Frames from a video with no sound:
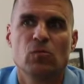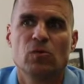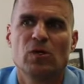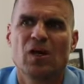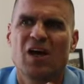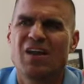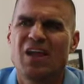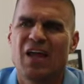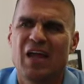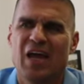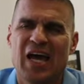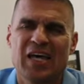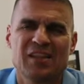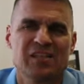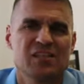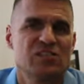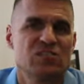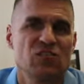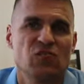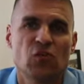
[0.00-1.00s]
got
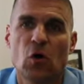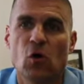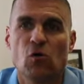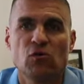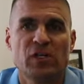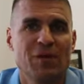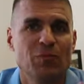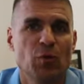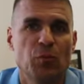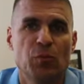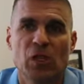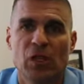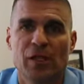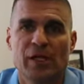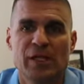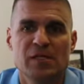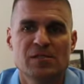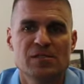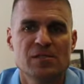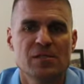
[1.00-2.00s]
athletes of all
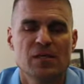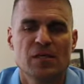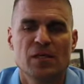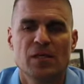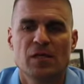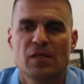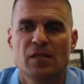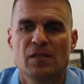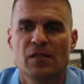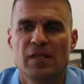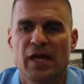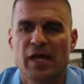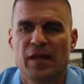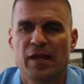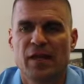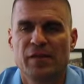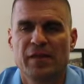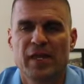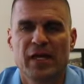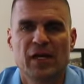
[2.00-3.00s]
capabilities
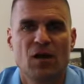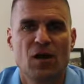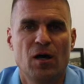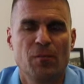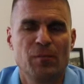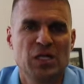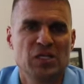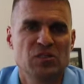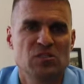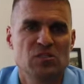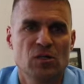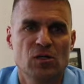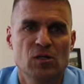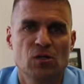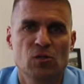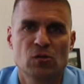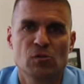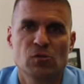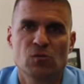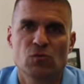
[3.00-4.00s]
that comment.
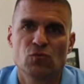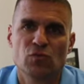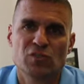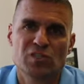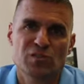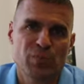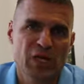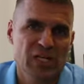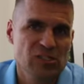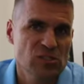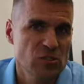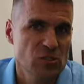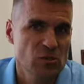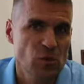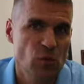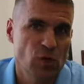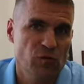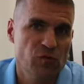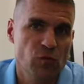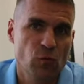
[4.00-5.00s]
So respect to
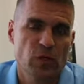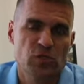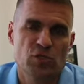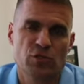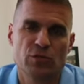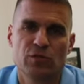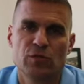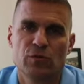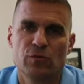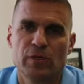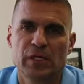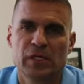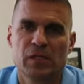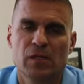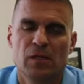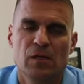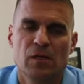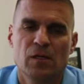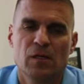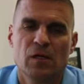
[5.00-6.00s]
you all for what you're doing.
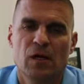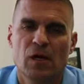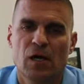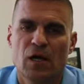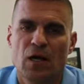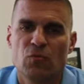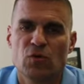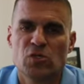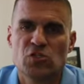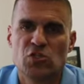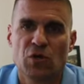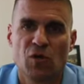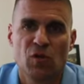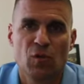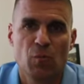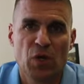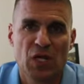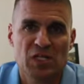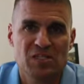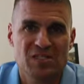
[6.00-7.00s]
I wish you all
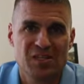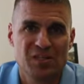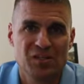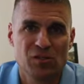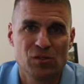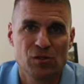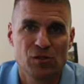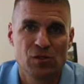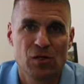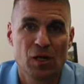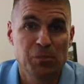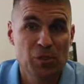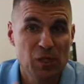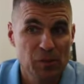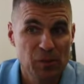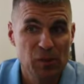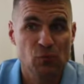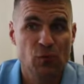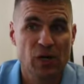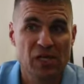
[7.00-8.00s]
the best in your
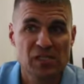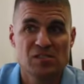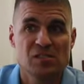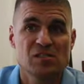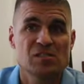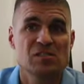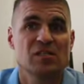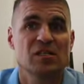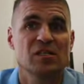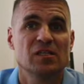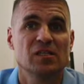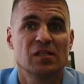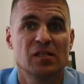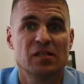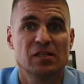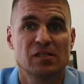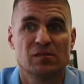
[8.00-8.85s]
upcoming races in